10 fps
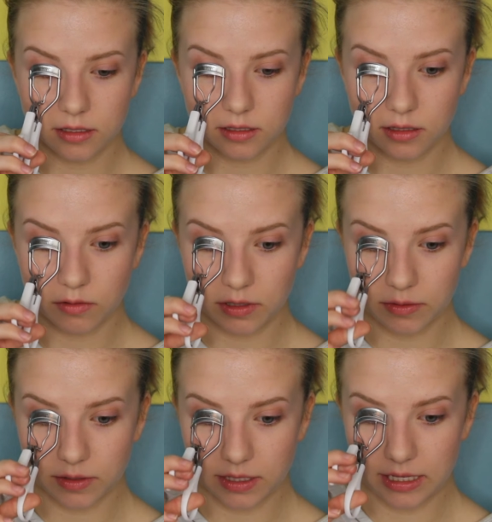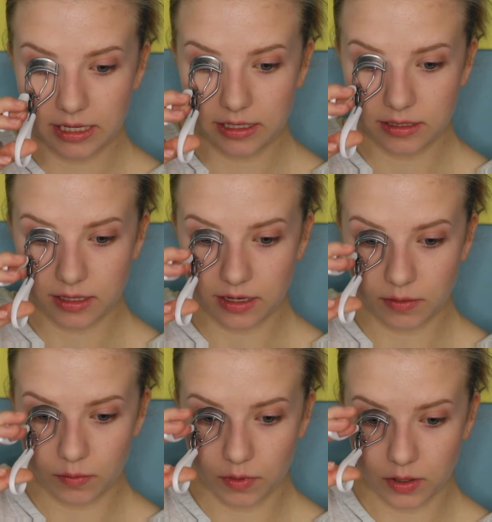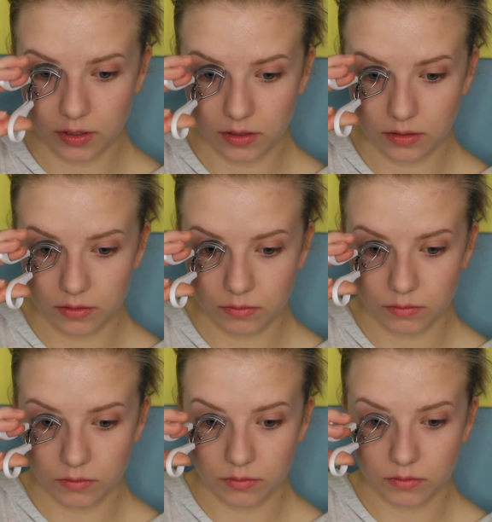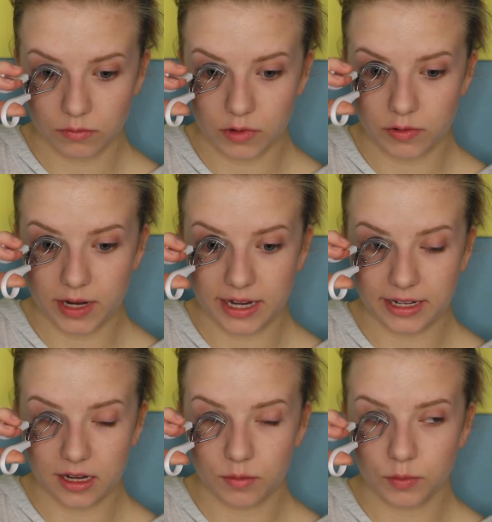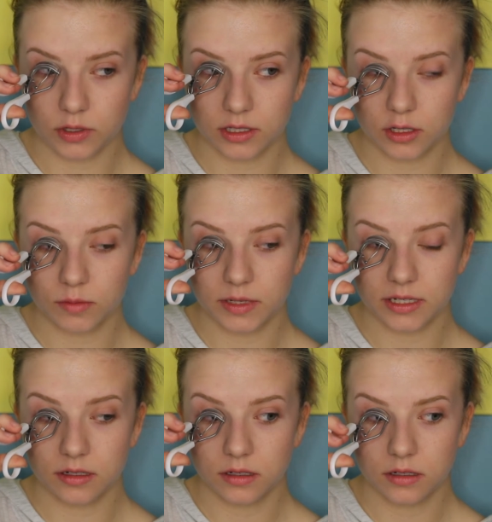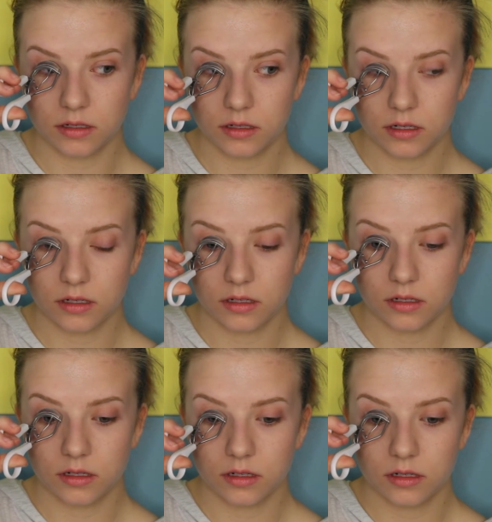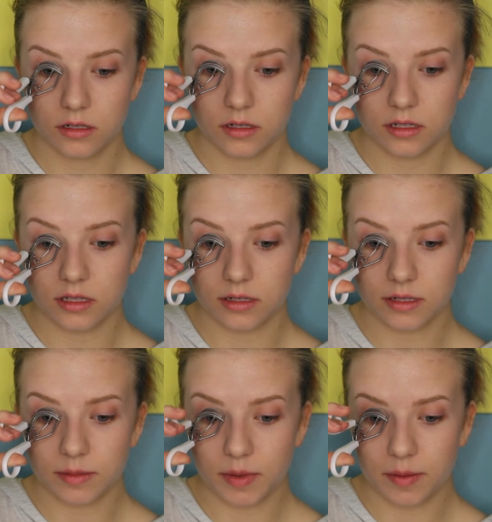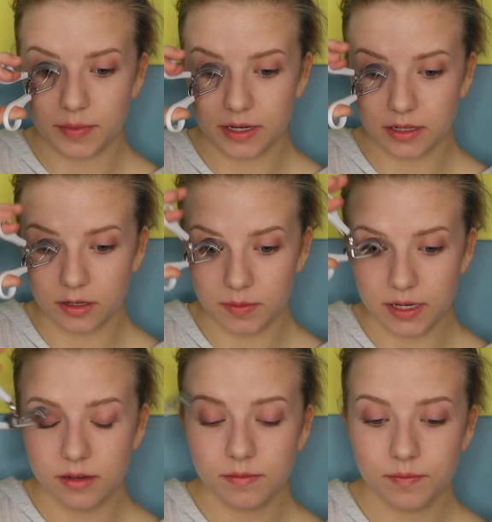slowly release and work rotating upwards a little bit. And then I'm going to pump it a little bit.